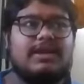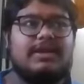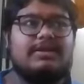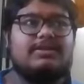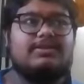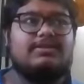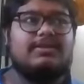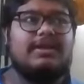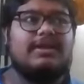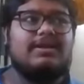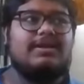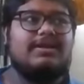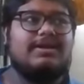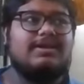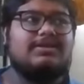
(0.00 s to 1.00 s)
I
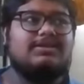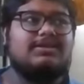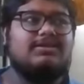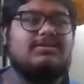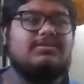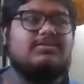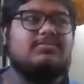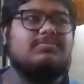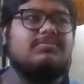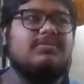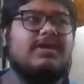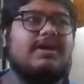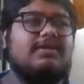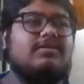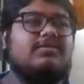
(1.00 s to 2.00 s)
think it's
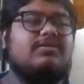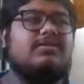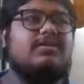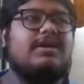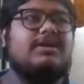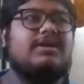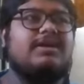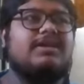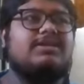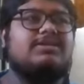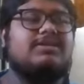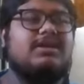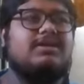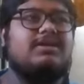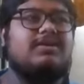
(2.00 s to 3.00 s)
right. I think it's
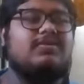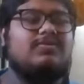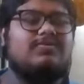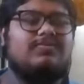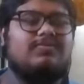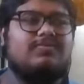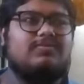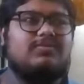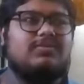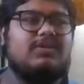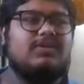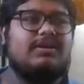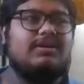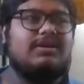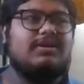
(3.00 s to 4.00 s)
30 to
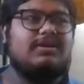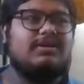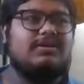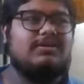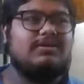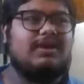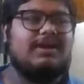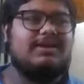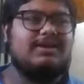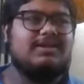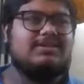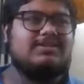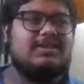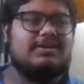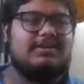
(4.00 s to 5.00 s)
30. I think
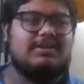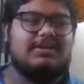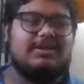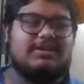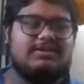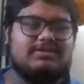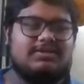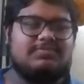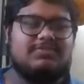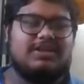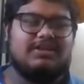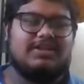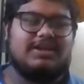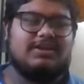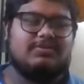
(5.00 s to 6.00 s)
it's 30 or
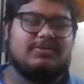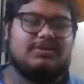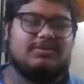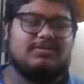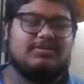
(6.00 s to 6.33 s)
something that way.